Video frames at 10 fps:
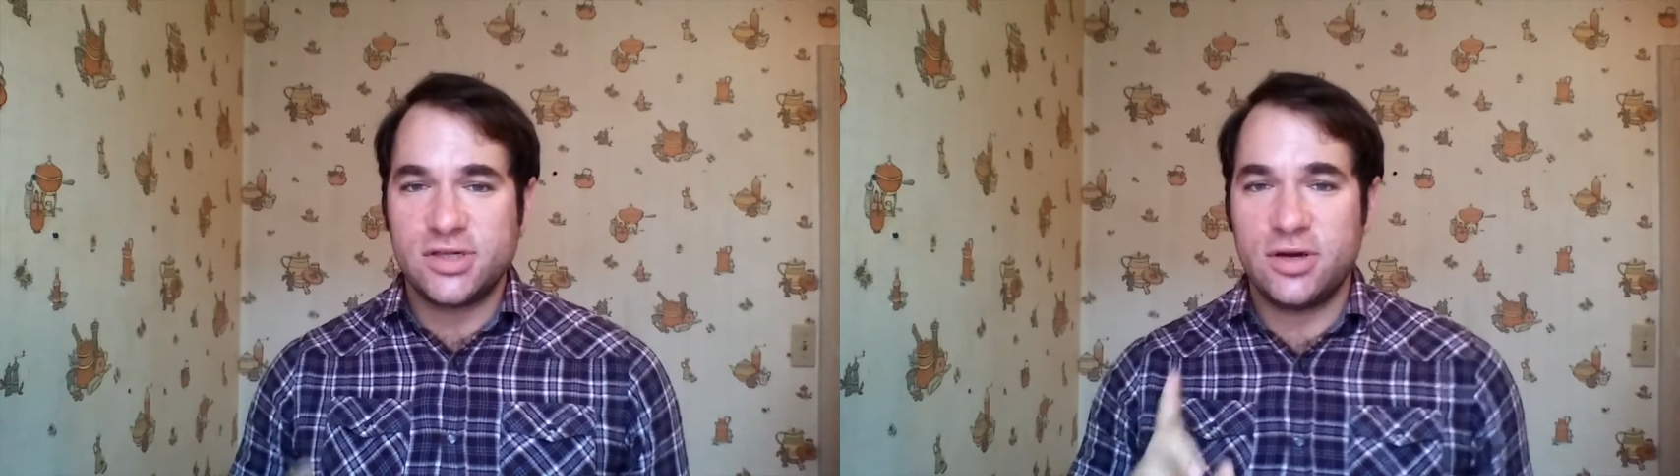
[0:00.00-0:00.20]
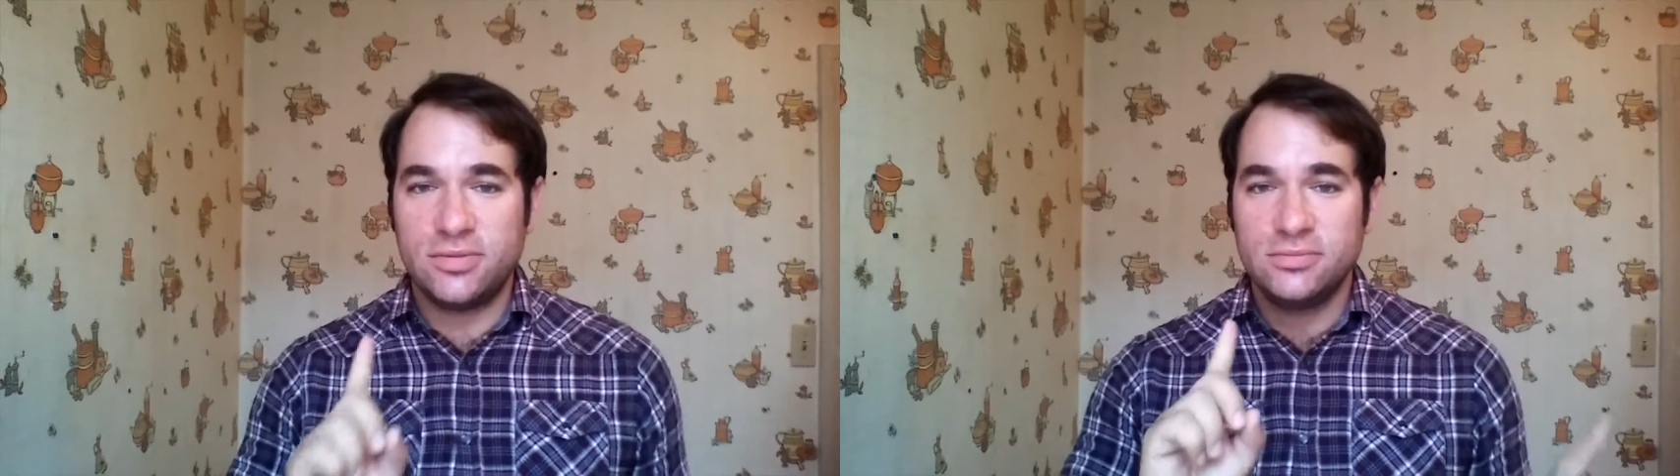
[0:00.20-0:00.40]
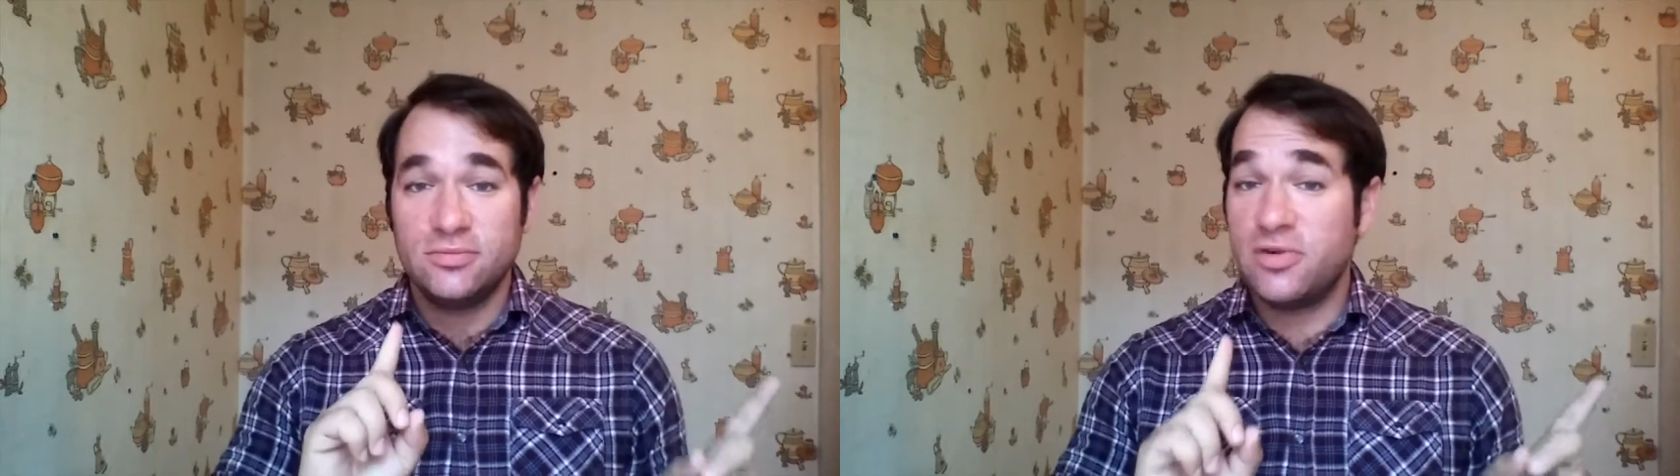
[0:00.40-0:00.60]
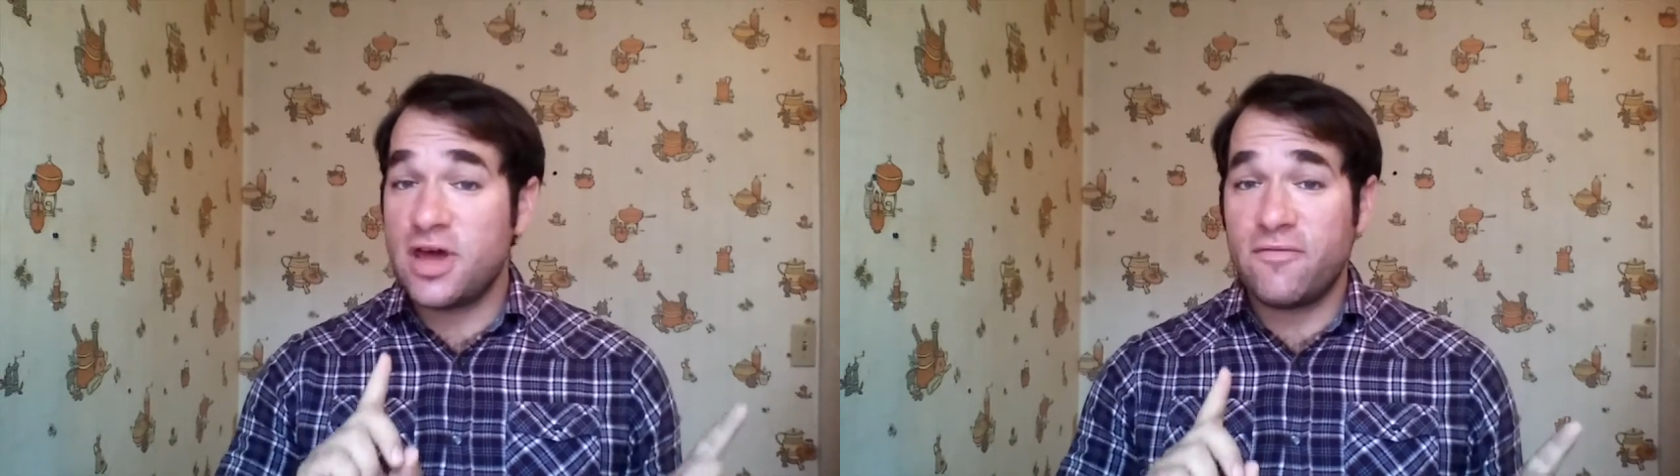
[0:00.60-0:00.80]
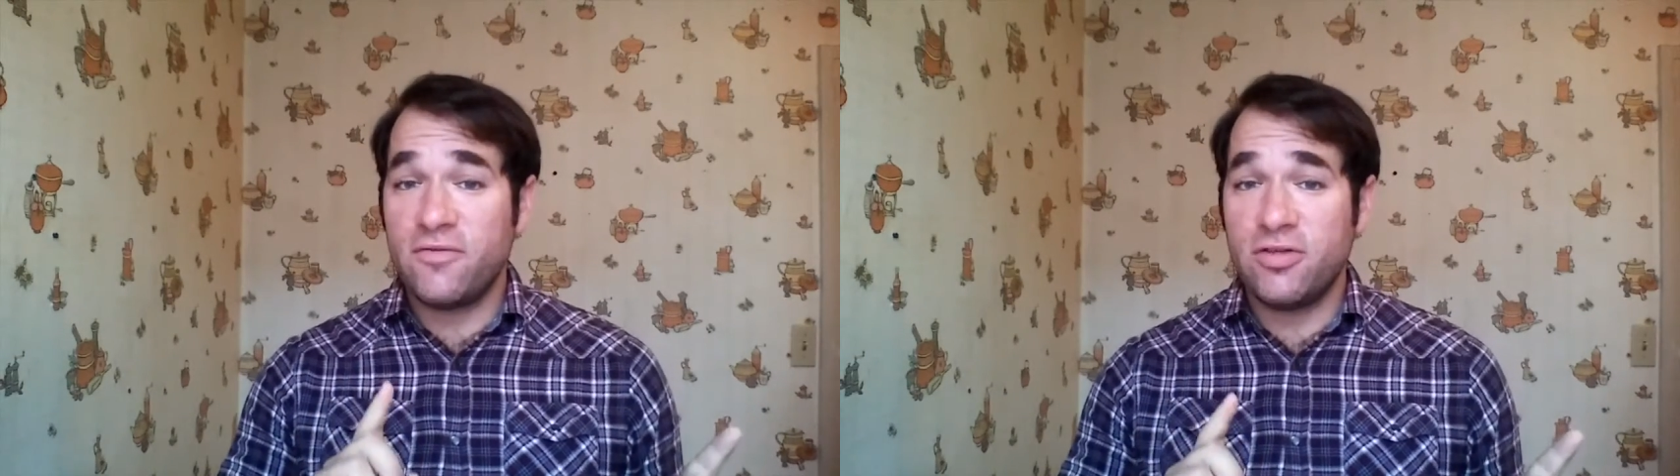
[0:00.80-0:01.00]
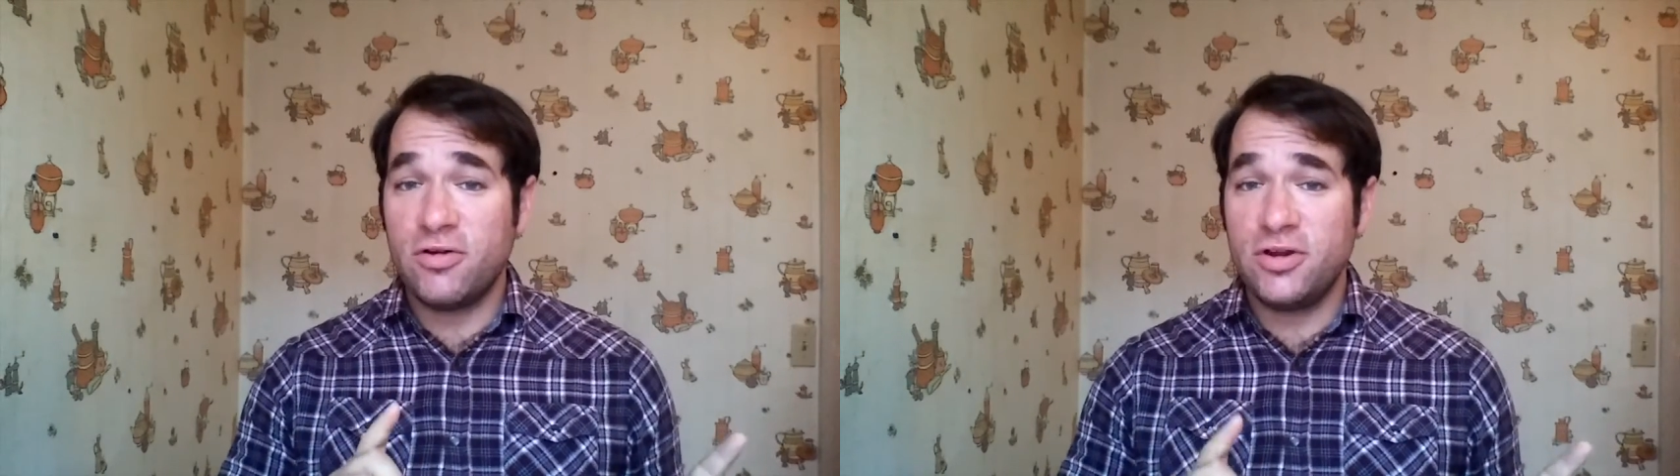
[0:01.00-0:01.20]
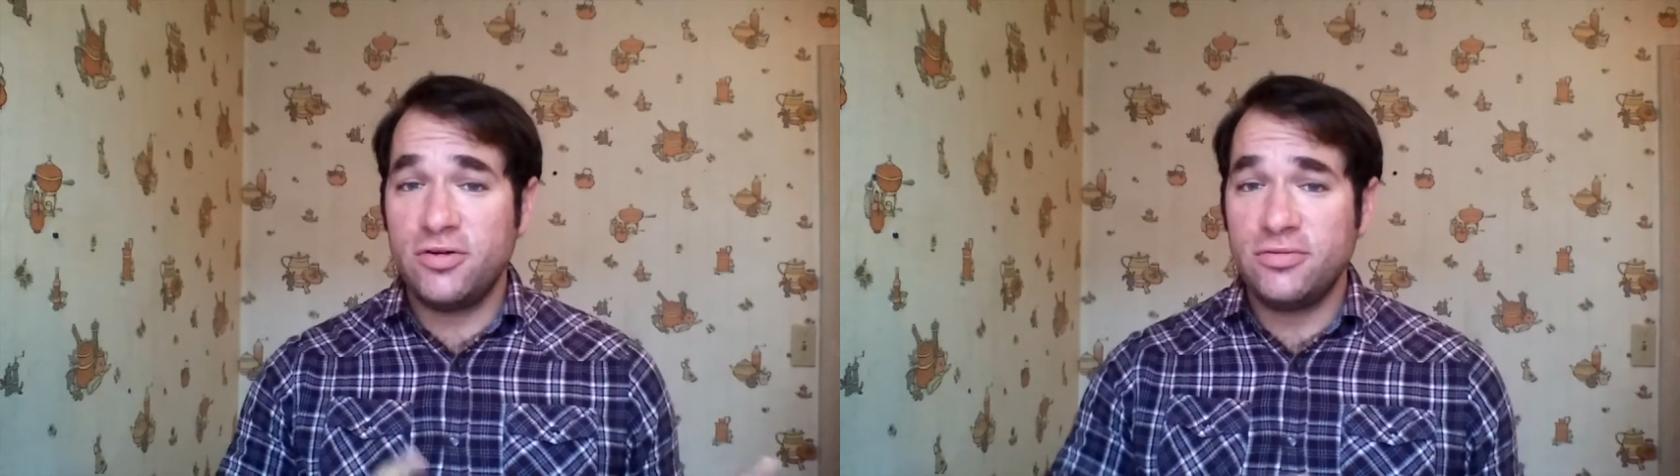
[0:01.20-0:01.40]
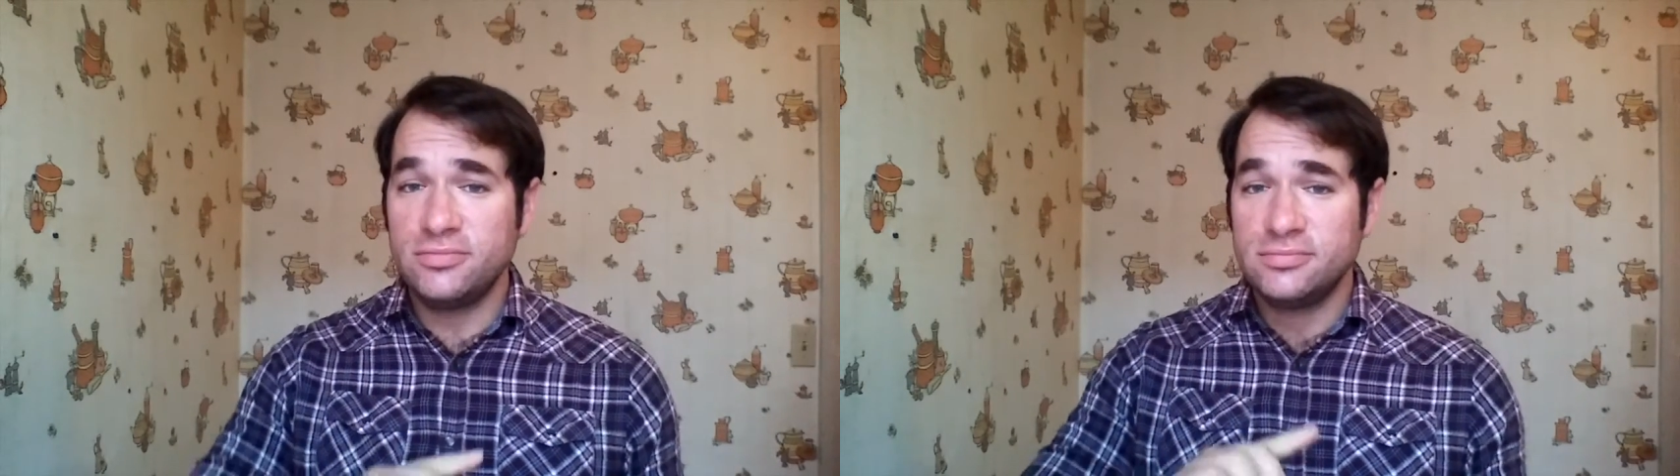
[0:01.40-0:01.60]
So without further
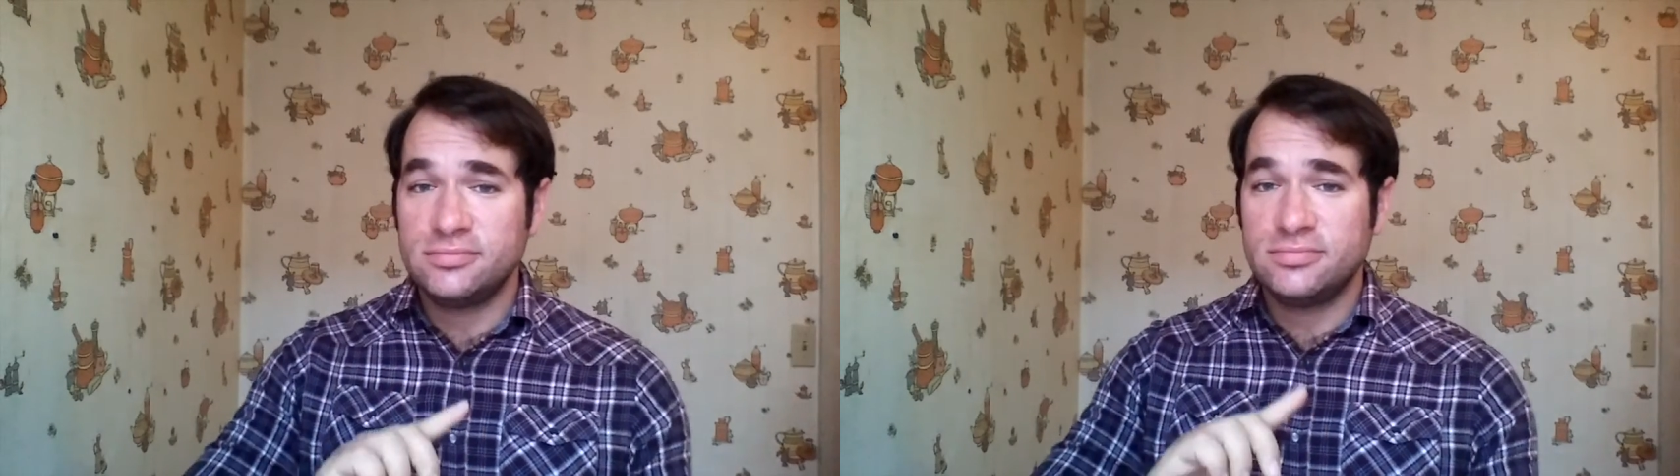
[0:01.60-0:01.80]
ado,